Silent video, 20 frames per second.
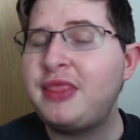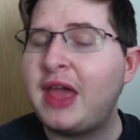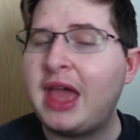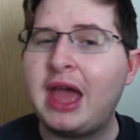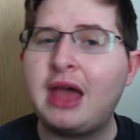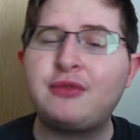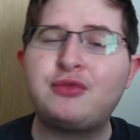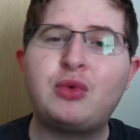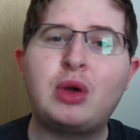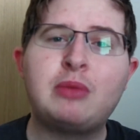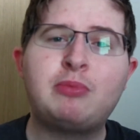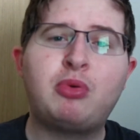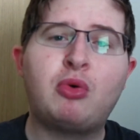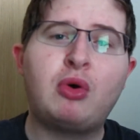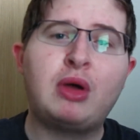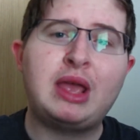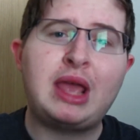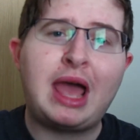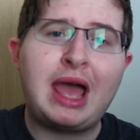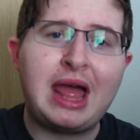the halfway
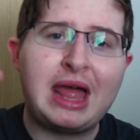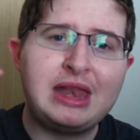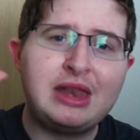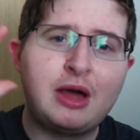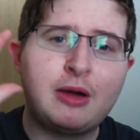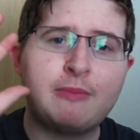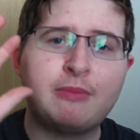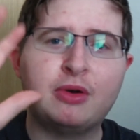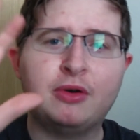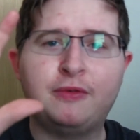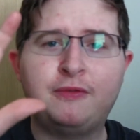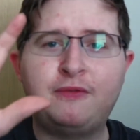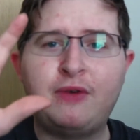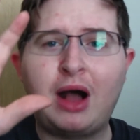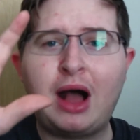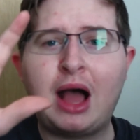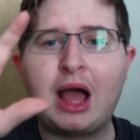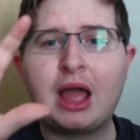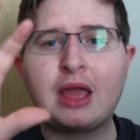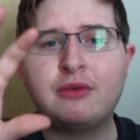point at number
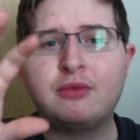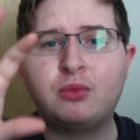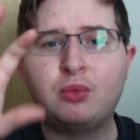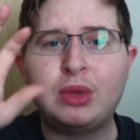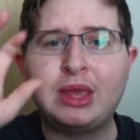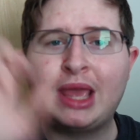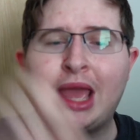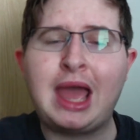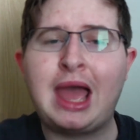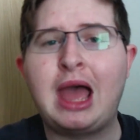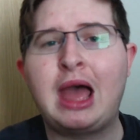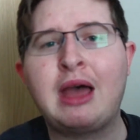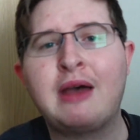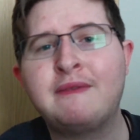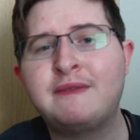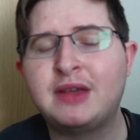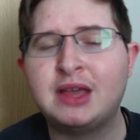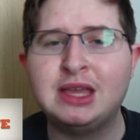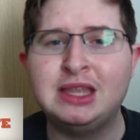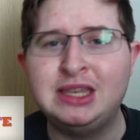five, we
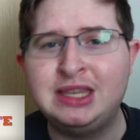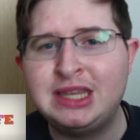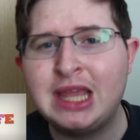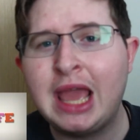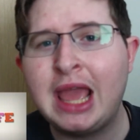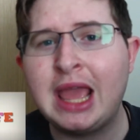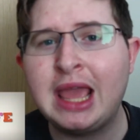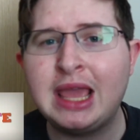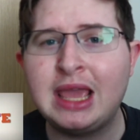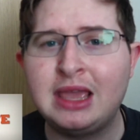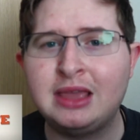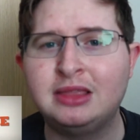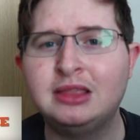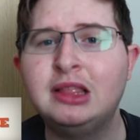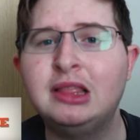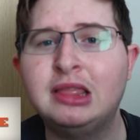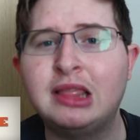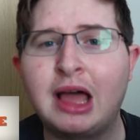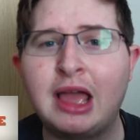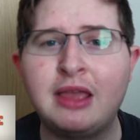have A Day in the
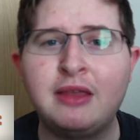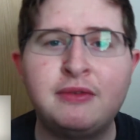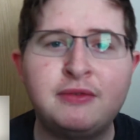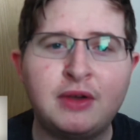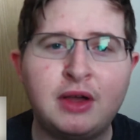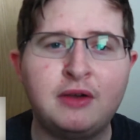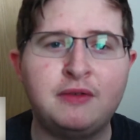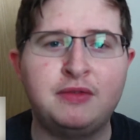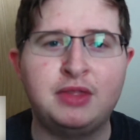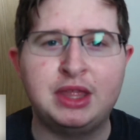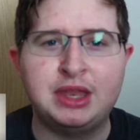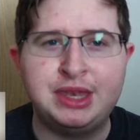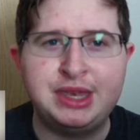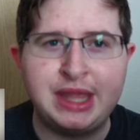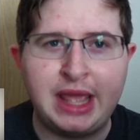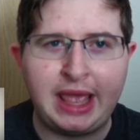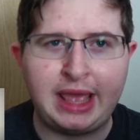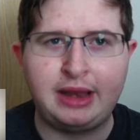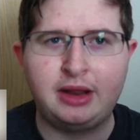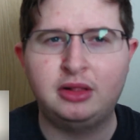Life of the
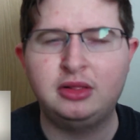Dead.